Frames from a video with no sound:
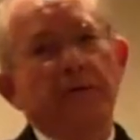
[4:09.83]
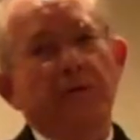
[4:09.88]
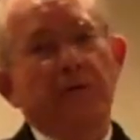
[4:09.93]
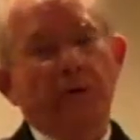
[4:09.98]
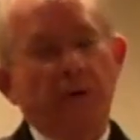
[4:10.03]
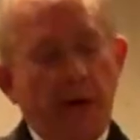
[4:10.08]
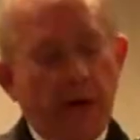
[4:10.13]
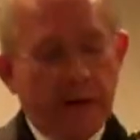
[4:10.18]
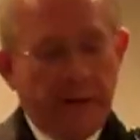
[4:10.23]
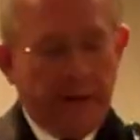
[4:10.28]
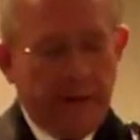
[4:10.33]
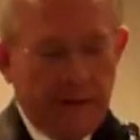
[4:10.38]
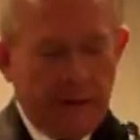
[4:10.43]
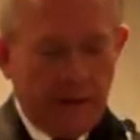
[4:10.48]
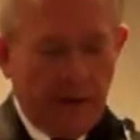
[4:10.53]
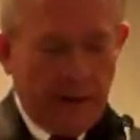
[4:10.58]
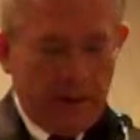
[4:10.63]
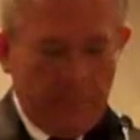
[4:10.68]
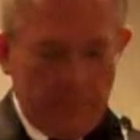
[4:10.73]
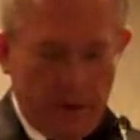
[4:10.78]
So I
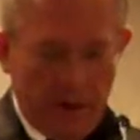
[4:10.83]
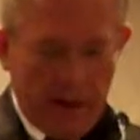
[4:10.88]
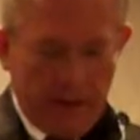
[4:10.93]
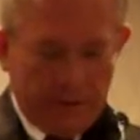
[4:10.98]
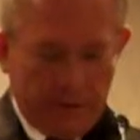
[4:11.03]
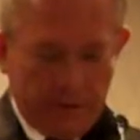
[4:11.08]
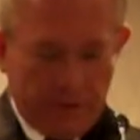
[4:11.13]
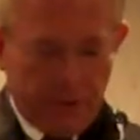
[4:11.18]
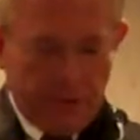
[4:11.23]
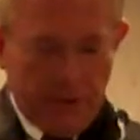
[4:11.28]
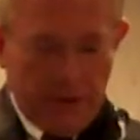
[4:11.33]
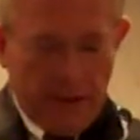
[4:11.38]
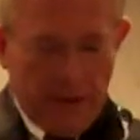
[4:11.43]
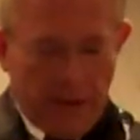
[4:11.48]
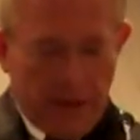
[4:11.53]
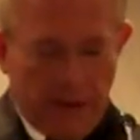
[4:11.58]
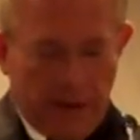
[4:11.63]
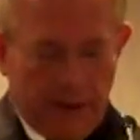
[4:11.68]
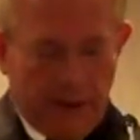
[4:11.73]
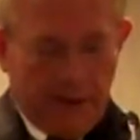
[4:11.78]
cannot imagine
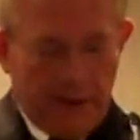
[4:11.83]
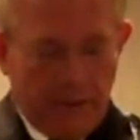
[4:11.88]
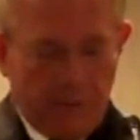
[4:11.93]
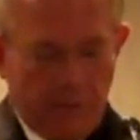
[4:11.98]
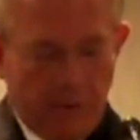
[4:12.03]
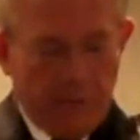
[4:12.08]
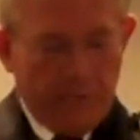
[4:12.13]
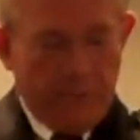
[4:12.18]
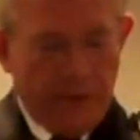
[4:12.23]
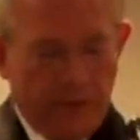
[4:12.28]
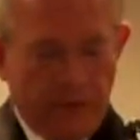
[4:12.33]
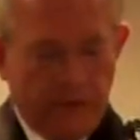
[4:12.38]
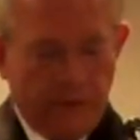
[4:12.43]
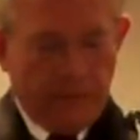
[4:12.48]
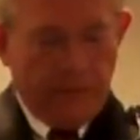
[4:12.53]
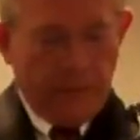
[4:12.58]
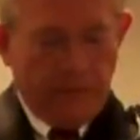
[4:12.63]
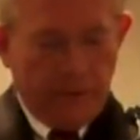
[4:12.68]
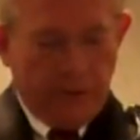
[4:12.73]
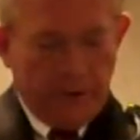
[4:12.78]
anyone
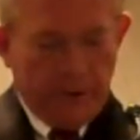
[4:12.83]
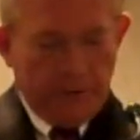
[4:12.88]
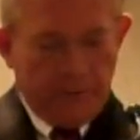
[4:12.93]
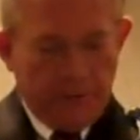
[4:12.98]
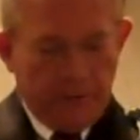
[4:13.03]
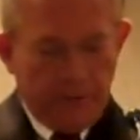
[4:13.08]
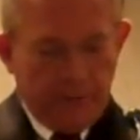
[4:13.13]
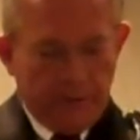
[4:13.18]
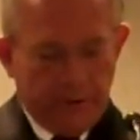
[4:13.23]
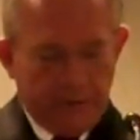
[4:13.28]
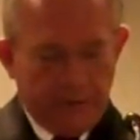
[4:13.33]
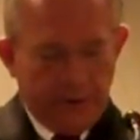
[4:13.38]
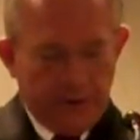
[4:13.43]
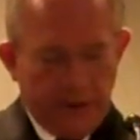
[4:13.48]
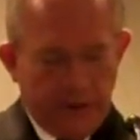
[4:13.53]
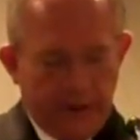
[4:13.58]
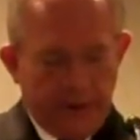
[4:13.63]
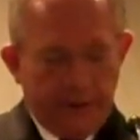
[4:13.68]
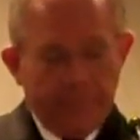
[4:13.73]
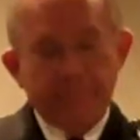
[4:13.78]
better than what he's doing
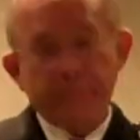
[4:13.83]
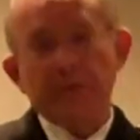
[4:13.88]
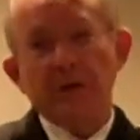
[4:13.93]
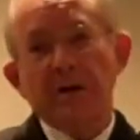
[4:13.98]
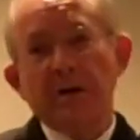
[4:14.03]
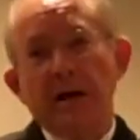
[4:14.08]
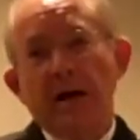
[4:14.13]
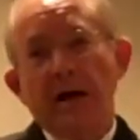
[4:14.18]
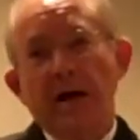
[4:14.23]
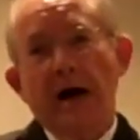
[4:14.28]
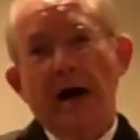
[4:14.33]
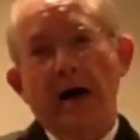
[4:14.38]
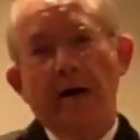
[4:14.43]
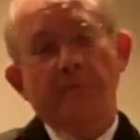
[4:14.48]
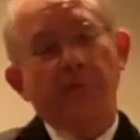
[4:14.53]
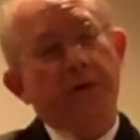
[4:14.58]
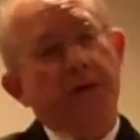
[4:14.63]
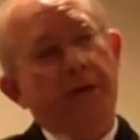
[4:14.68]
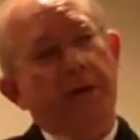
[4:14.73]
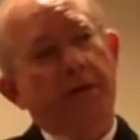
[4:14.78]
today.
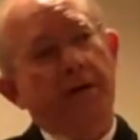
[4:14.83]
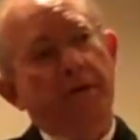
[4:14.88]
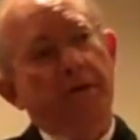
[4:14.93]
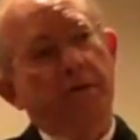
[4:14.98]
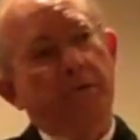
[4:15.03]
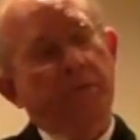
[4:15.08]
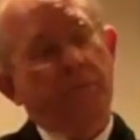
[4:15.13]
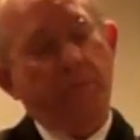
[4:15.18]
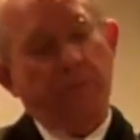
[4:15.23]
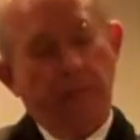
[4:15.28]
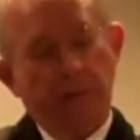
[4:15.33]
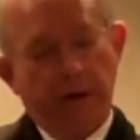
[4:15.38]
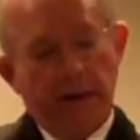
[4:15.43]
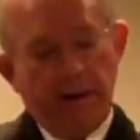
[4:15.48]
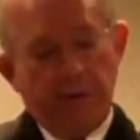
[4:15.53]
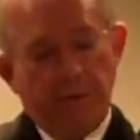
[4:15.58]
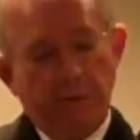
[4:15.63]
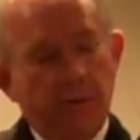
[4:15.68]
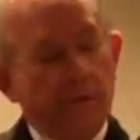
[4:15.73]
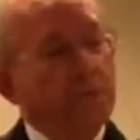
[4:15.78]
I would tell you
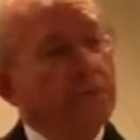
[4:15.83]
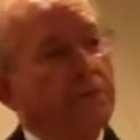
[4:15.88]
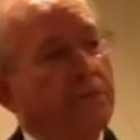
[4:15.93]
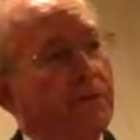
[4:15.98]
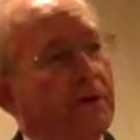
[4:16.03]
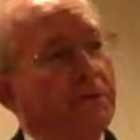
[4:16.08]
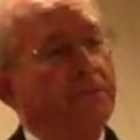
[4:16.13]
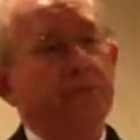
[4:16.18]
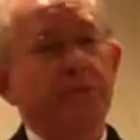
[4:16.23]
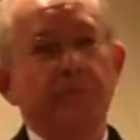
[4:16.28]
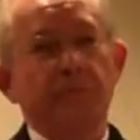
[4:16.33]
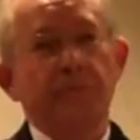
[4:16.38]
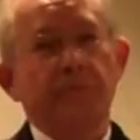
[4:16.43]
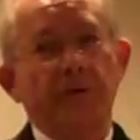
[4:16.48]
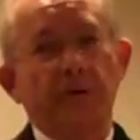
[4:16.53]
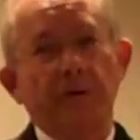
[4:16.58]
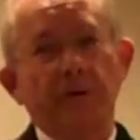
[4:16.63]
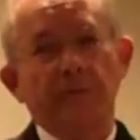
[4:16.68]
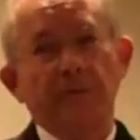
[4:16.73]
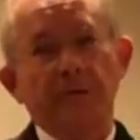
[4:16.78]
that those of us
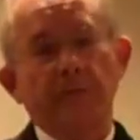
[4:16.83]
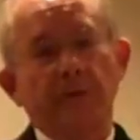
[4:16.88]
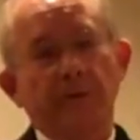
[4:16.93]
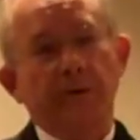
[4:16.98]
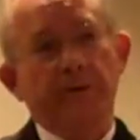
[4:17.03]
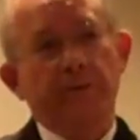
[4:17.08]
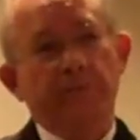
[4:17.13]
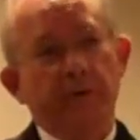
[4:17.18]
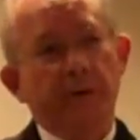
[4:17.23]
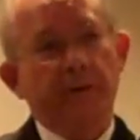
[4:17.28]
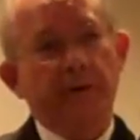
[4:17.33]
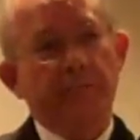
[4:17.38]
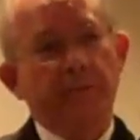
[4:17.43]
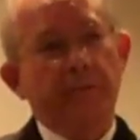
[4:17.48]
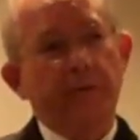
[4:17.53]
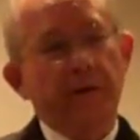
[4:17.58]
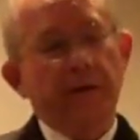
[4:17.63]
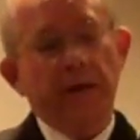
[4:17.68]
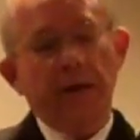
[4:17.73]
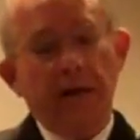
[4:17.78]
who've known and worked with him
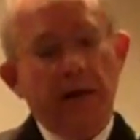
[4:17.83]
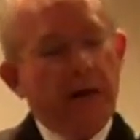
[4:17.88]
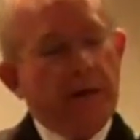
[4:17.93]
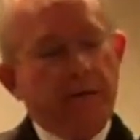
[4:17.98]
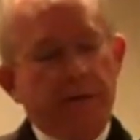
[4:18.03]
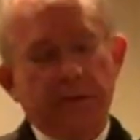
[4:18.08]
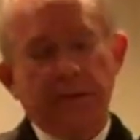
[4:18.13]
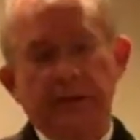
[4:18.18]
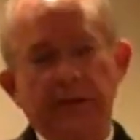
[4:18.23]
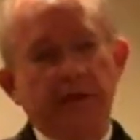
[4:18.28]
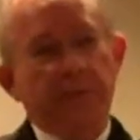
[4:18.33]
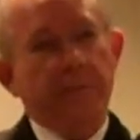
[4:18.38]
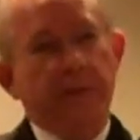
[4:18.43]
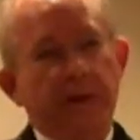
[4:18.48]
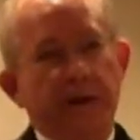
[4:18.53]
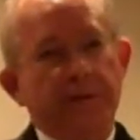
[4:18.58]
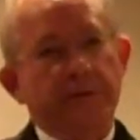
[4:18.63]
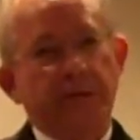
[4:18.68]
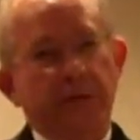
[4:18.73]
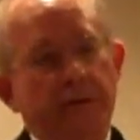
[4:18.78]
see him
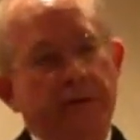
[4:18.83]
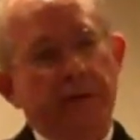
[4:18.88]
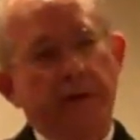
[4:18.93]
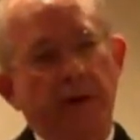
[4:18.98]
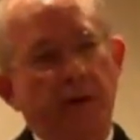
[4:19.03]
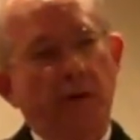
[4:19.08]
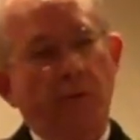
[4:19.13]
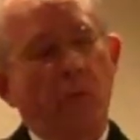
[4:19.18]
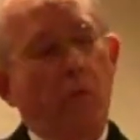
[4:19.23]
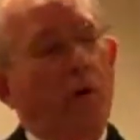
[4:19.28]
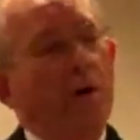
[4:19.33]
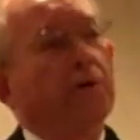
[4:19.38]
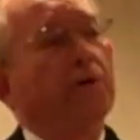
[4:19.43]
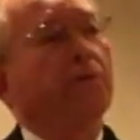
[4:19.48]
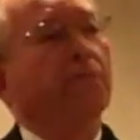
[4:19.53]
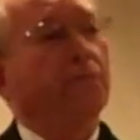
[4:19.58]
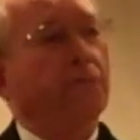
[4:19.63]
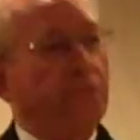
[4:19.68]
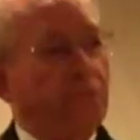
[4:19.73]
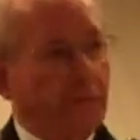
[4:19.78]
as a
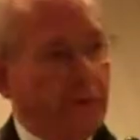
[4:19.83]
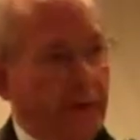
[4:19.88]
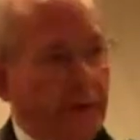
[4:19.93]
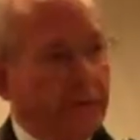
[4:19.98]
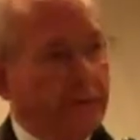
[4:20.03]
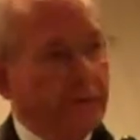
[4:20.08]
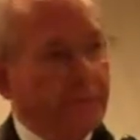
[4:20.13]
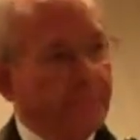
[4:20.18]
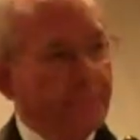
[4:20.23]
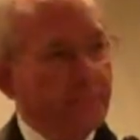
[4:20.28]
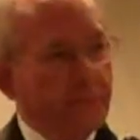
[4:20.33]
wonderful friend,